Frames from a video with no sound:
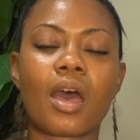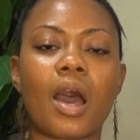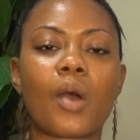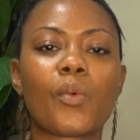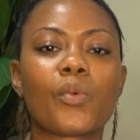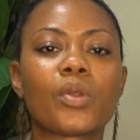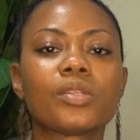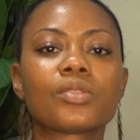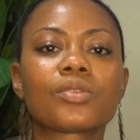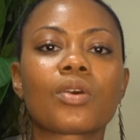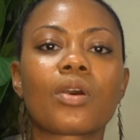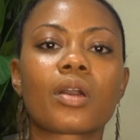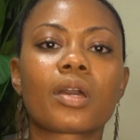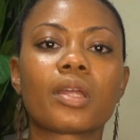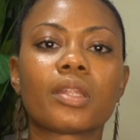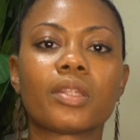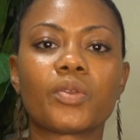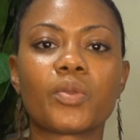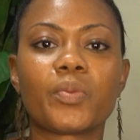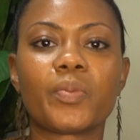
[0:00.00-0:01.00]
I want to talk
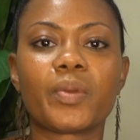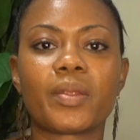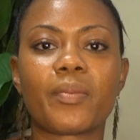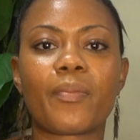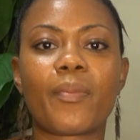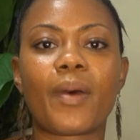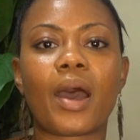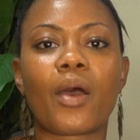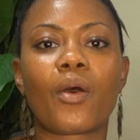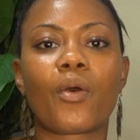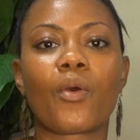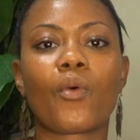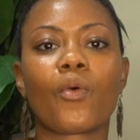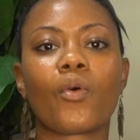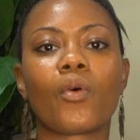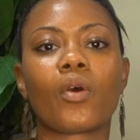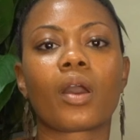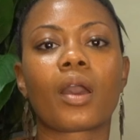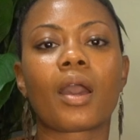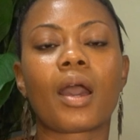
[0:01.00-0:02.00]
a little bit about
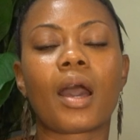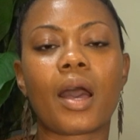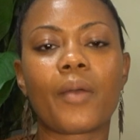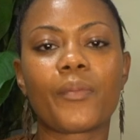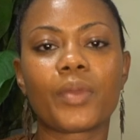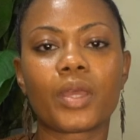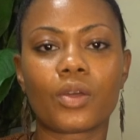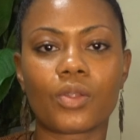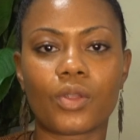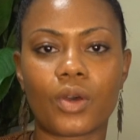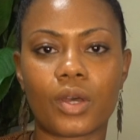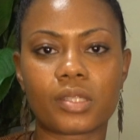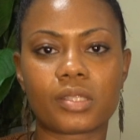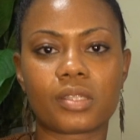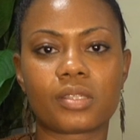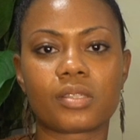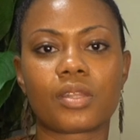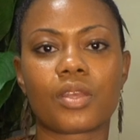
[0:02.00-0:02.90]
common clauses